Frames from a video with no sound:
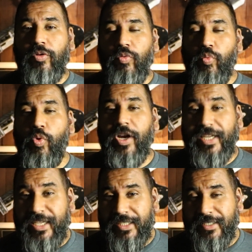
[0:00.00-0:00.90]

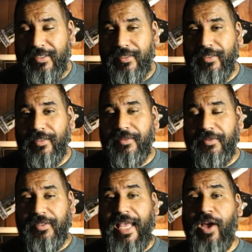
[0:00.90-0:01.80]
what is
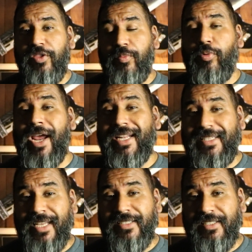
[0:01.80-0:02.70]
now the brand
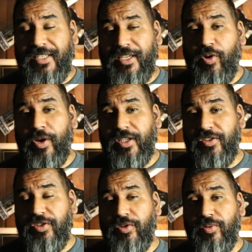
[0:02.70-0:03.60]
identity going
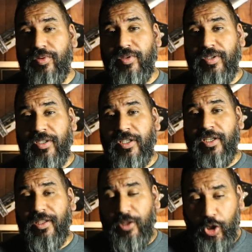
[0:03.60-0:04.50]
to
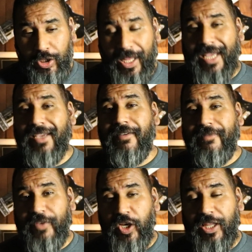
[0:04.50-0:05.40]
look like,
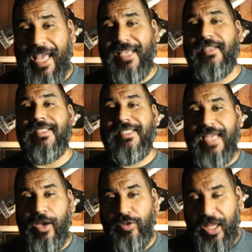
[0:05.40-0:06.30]
feel like,
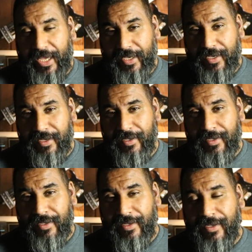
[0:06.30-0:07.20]
sound like?
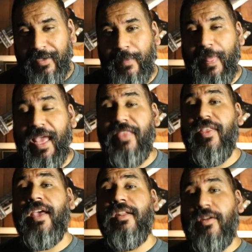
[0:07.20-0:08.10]
And
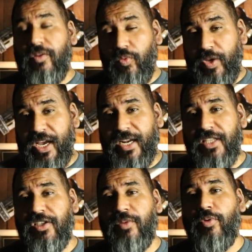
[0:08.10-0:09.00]
then we got
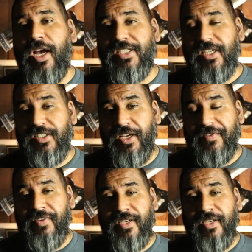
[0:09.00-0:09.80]
into the process of